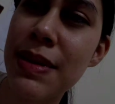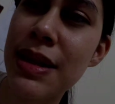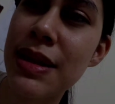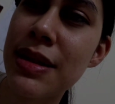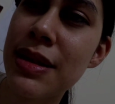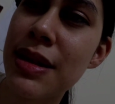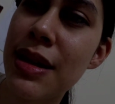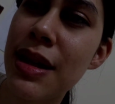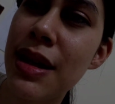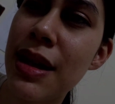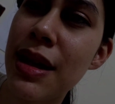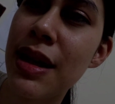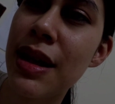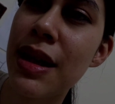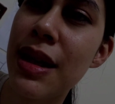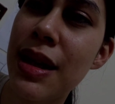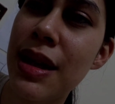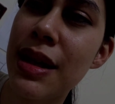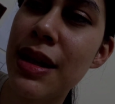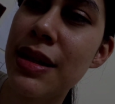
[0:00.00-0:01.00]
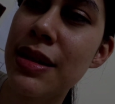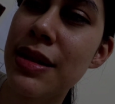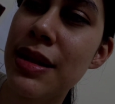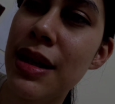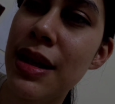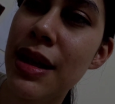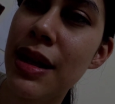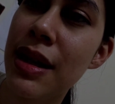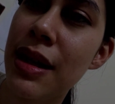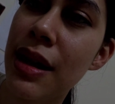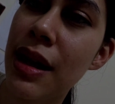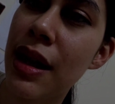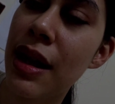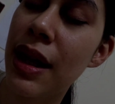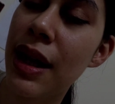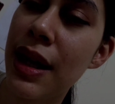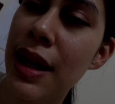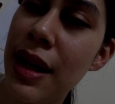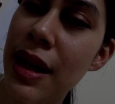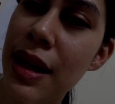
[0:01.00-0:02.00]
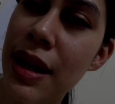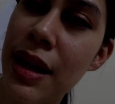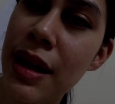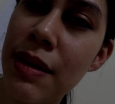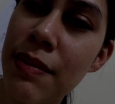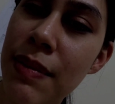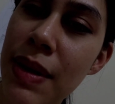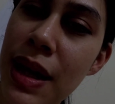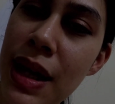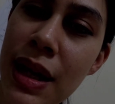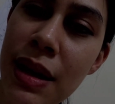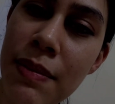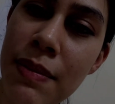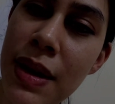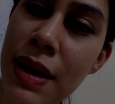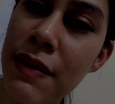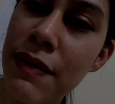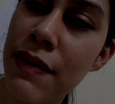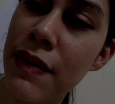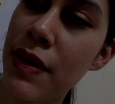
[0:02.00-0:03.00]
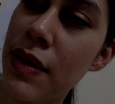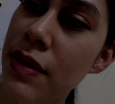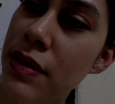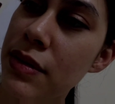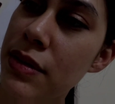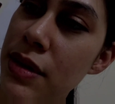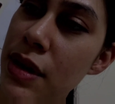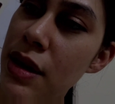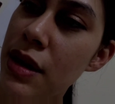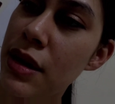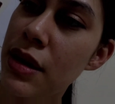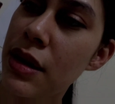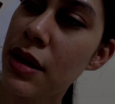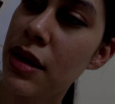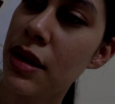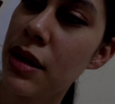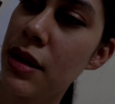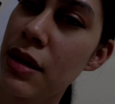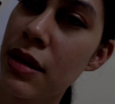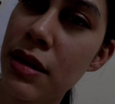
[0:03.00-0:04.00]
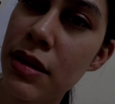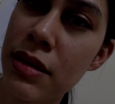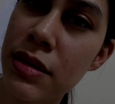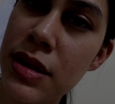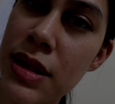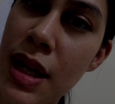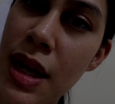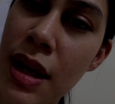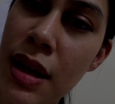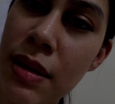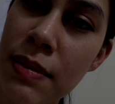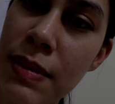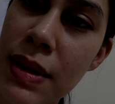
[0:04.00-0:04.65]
is it? I can't make my phone tell